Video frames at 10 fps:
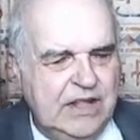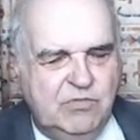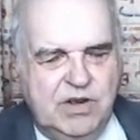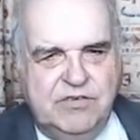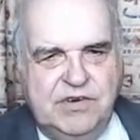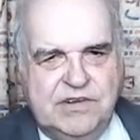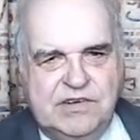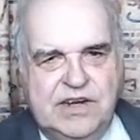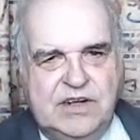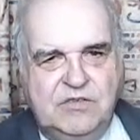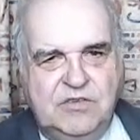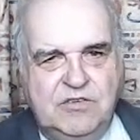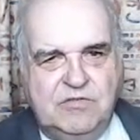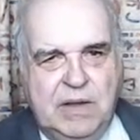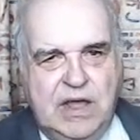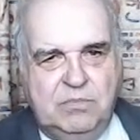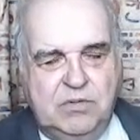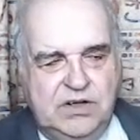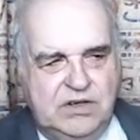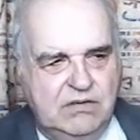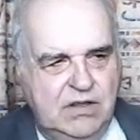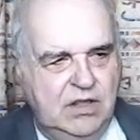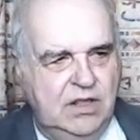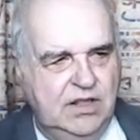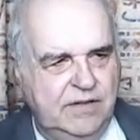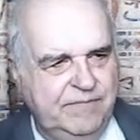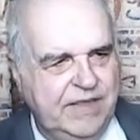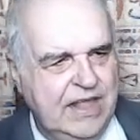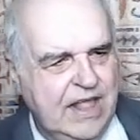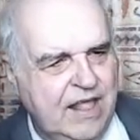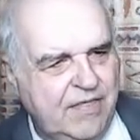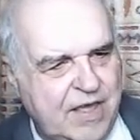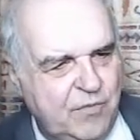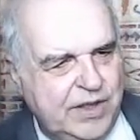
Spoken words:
It's one of the reasons I don't use PowerPoint. There we